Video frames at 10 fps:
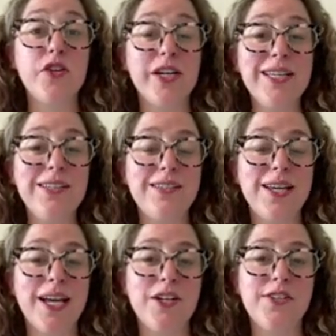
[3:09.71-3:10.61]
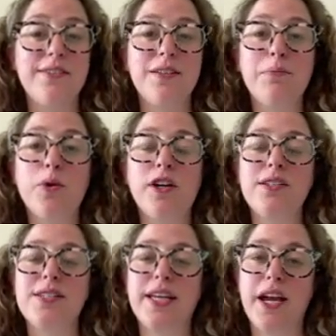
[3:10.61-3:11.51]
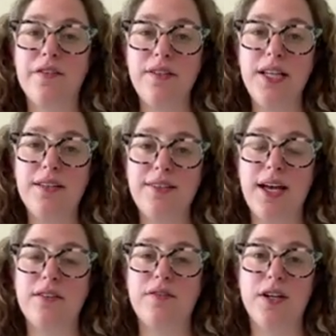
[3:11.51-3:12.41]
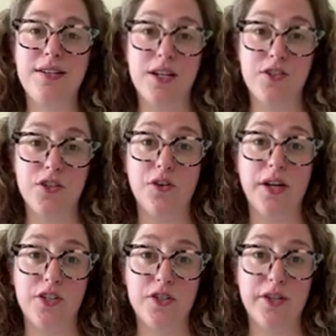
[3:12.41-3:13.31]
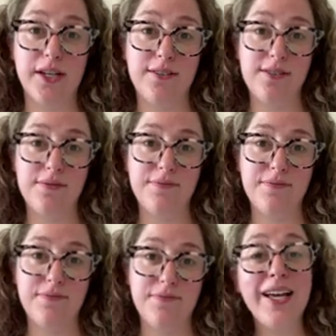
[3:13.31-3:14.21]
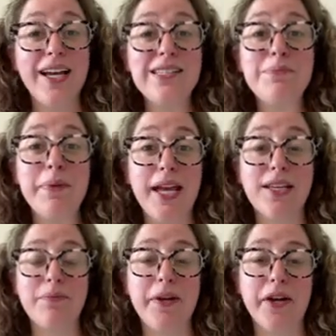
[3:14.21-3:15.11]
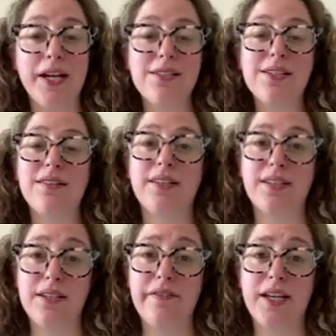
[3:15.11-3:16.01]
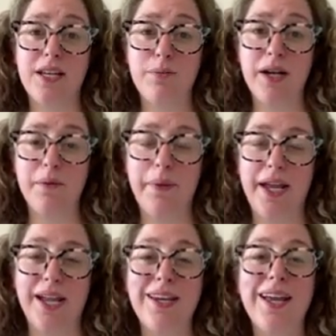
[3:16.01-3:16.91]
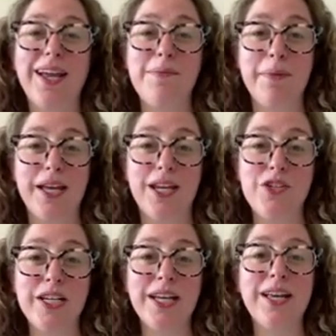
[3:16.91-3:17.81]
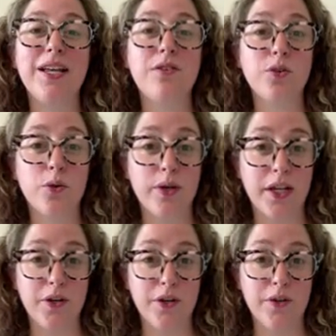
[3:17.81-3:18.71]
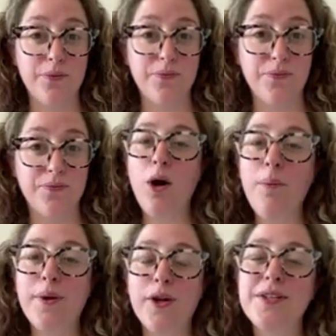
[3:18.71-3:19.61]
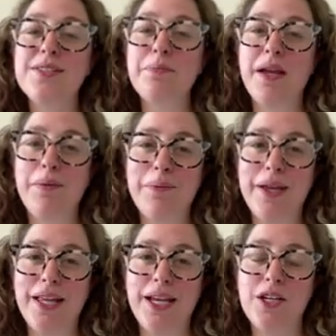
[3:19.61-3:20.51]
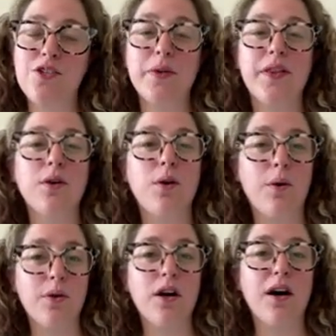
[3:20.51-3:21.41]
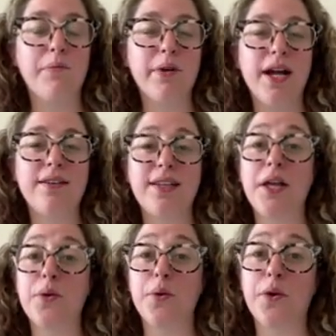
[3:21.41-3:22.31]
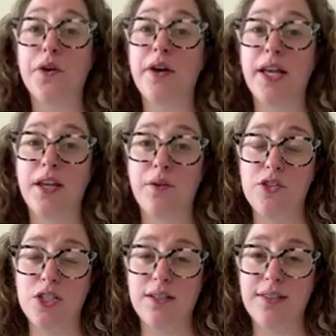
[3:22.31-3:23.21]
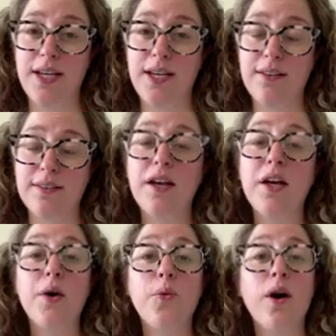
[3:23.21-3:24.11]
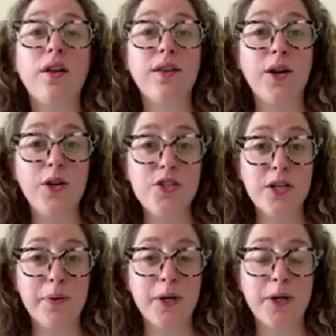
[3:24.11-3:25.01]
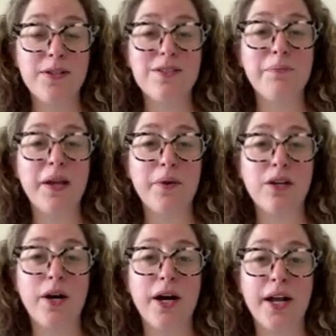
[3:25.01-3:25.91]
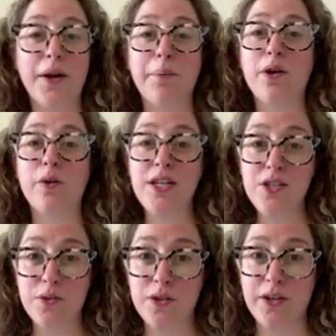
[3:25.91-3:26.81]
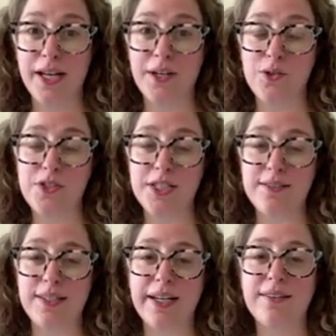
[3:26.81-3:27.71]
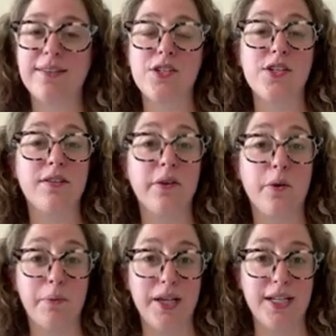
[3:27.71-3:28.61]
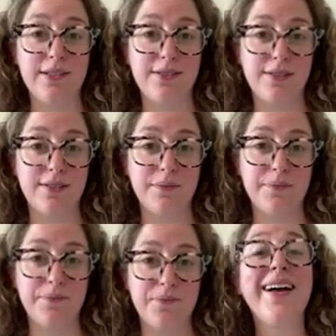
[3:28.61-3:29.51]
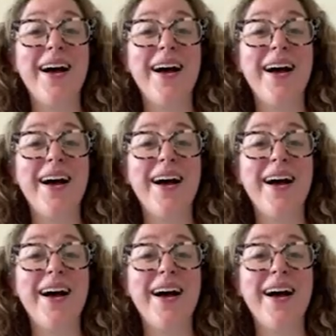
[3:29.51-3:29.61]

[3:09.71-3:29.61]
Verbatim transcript: During this stage, it's important to carefully assess for additional injuries. These clients may experience a significant amount of pain, and managing it is critical. Small burns may be managed with a cold compress and oral analgesics, while larger burns may require parenteral analgesics such as opiates.